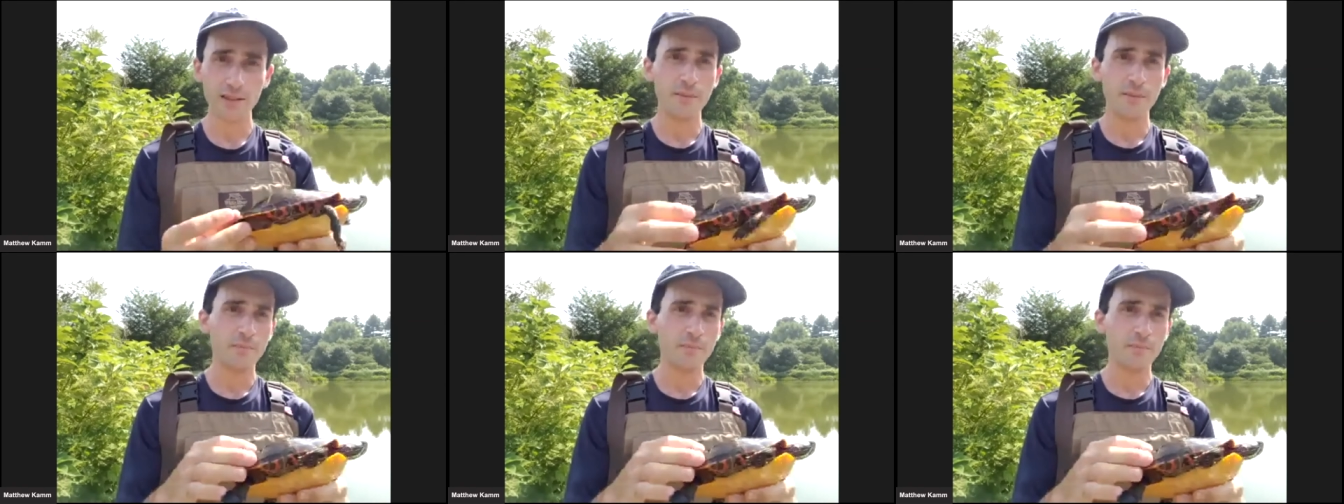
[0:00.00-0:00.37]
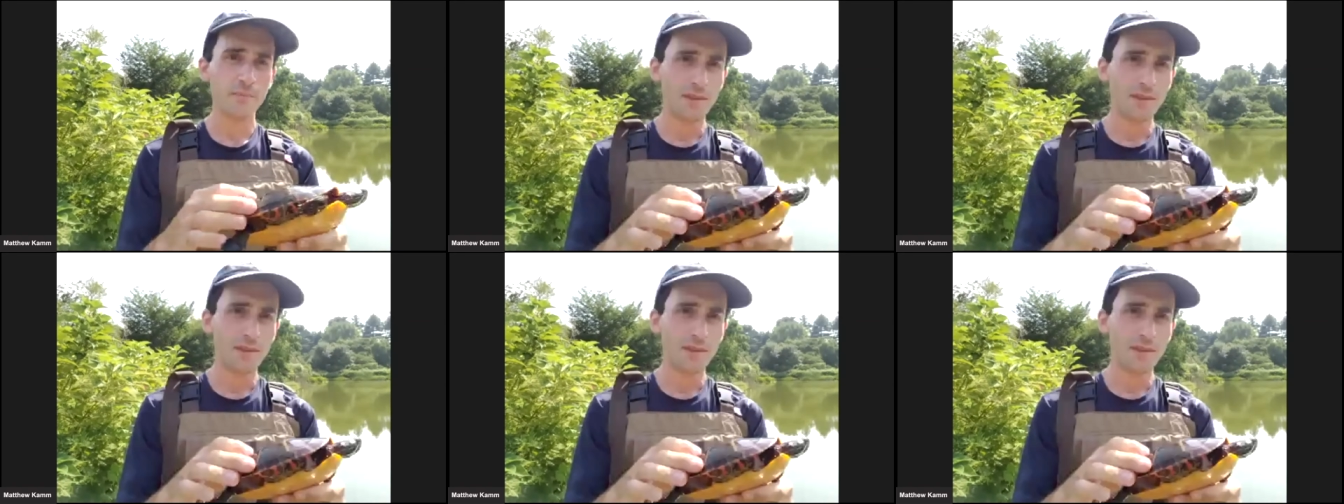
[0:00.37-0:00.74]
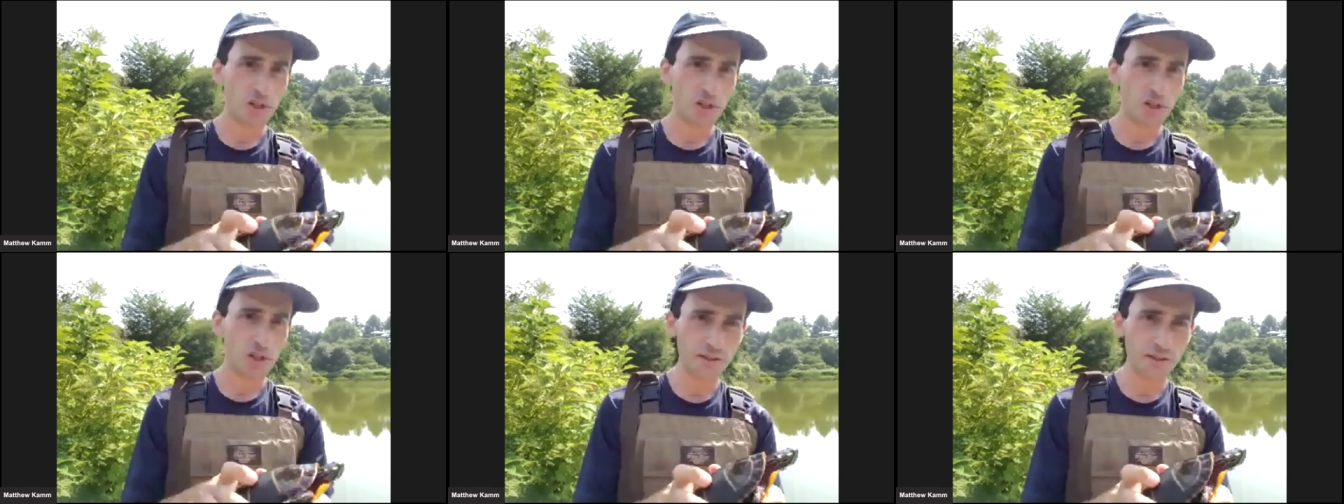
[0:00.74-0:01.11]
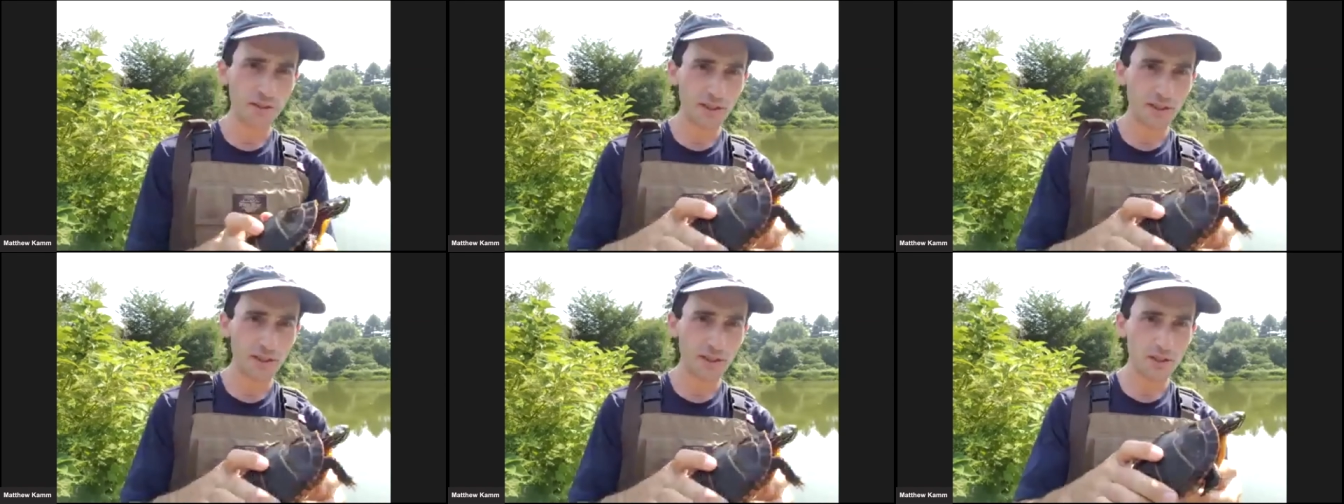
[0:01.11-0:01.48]
These shells
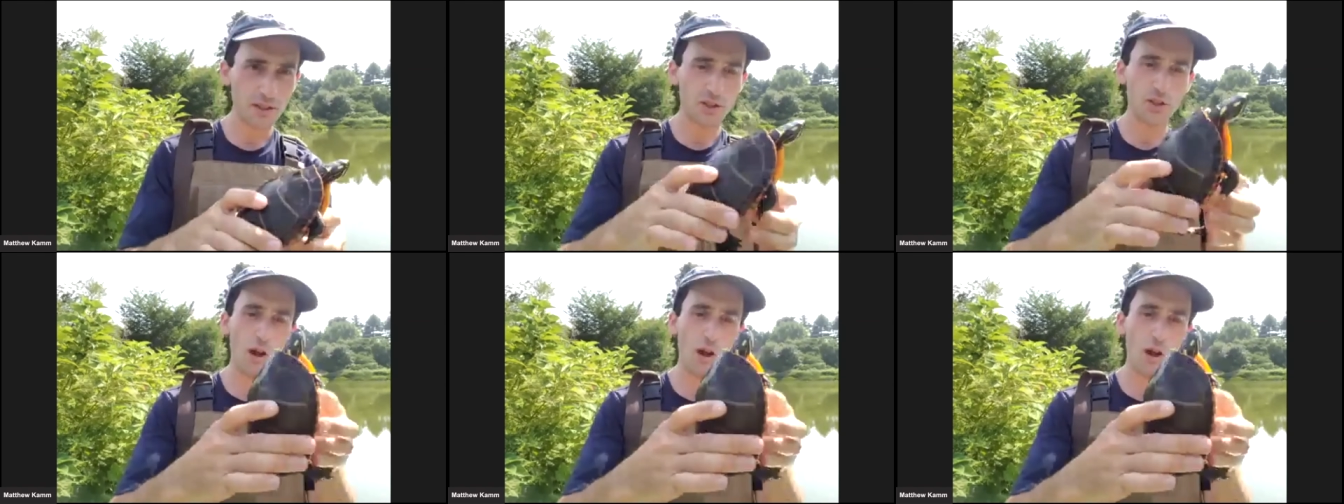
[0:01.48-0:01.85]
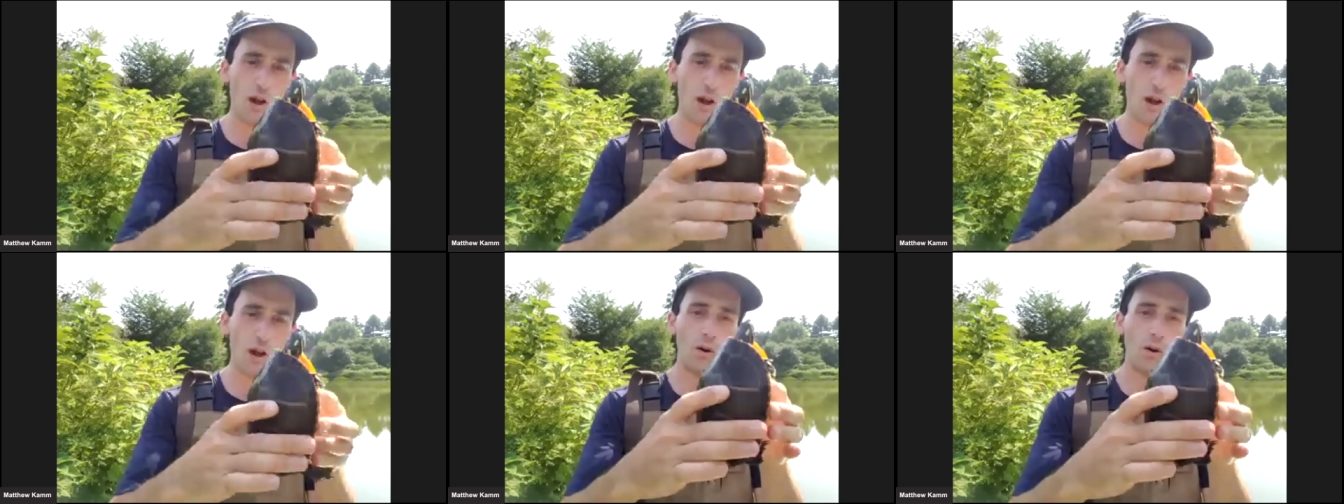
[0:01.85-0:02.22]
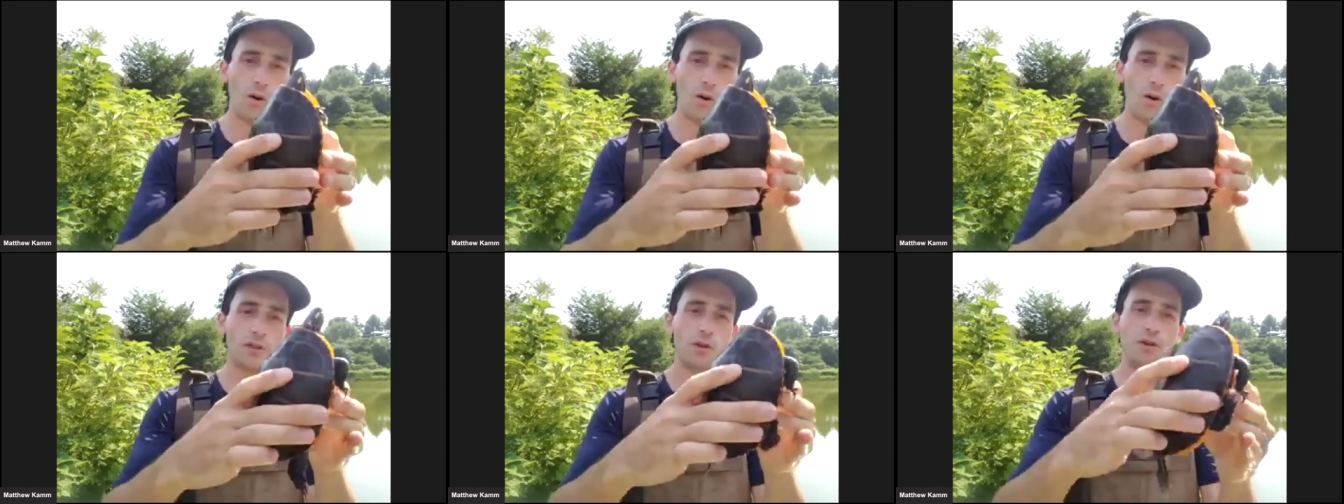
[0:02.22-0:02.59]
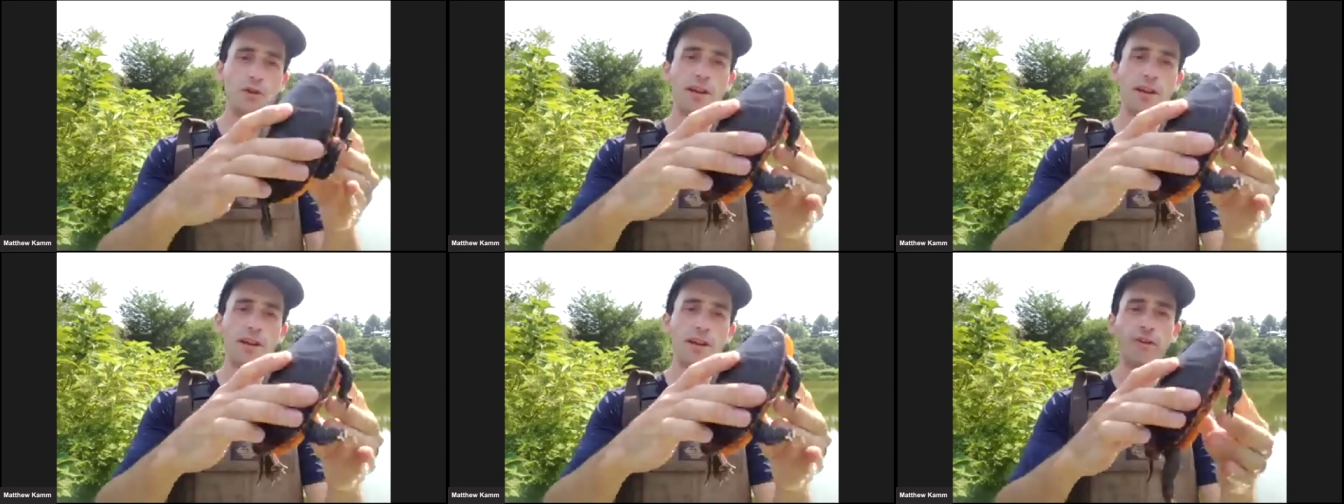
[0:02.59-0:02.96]
show two
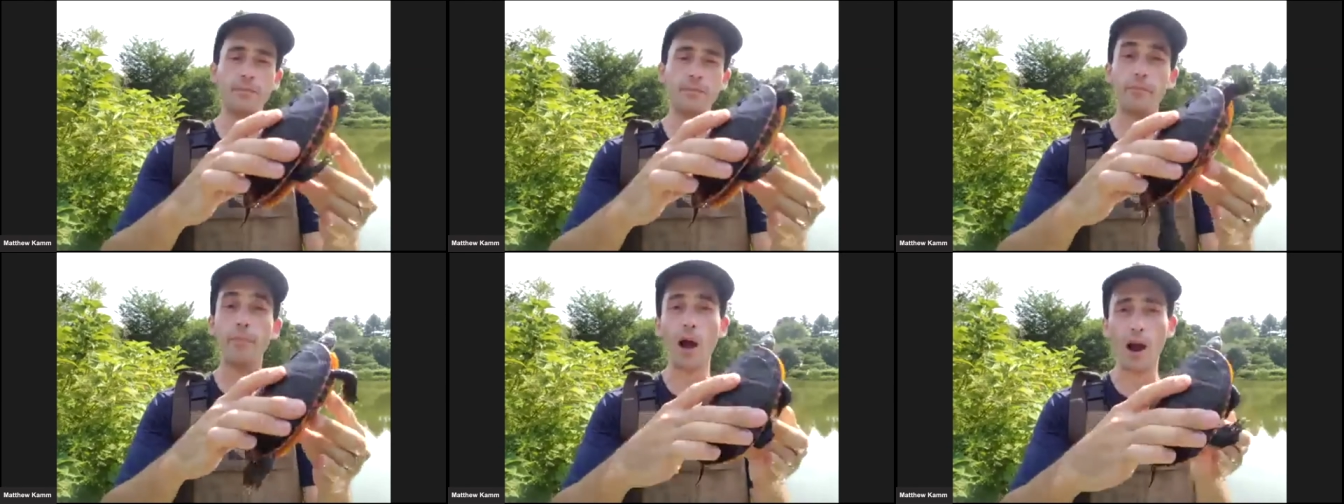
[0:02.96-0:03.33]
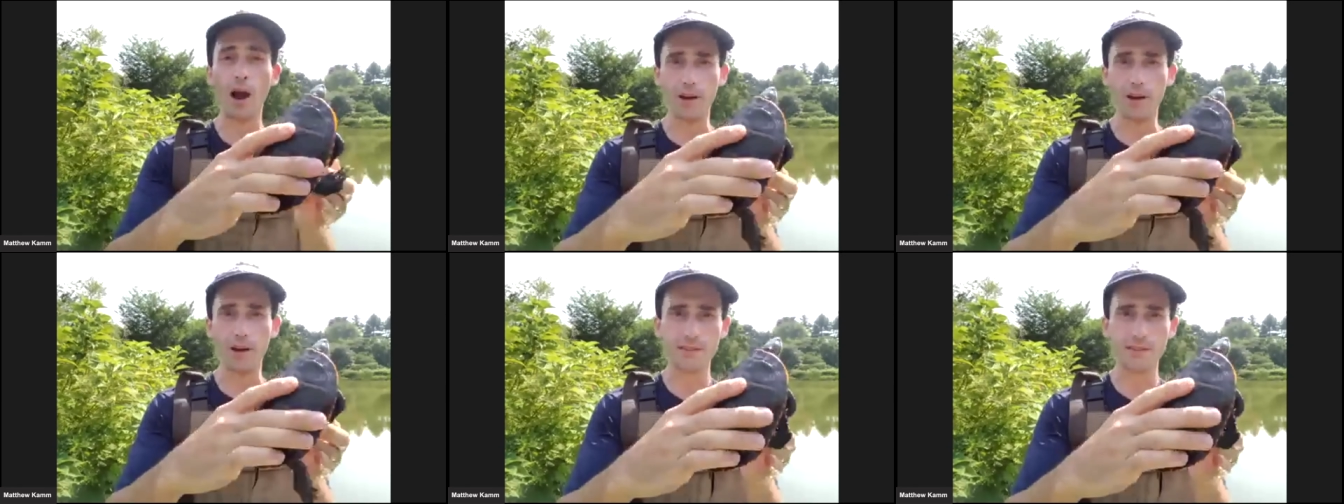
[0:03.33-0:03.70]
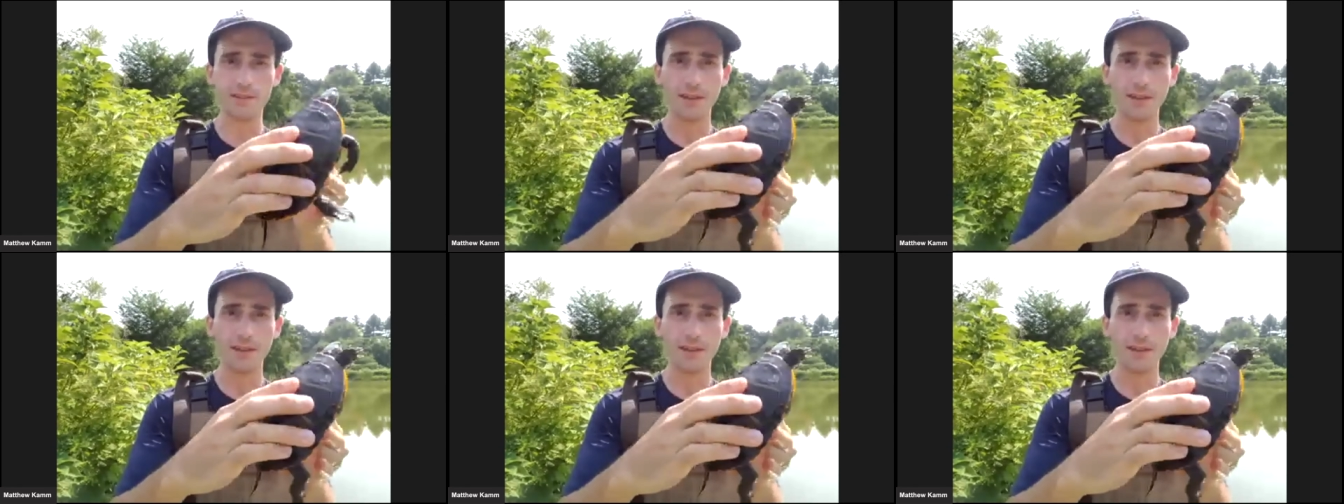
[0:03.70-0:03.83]
different parts.